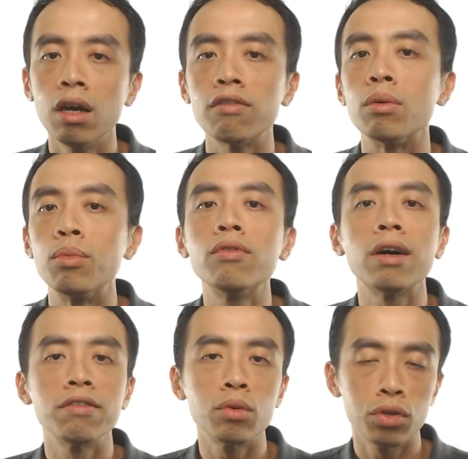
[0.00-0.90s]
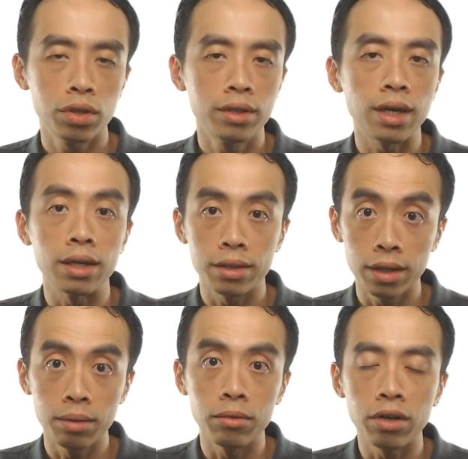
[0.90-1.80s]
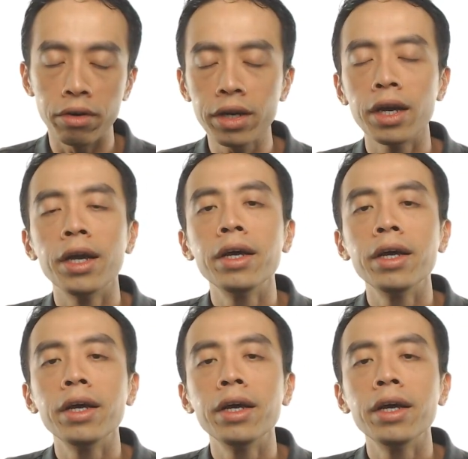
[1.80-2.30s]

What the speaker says: for both half equations are the same, correct?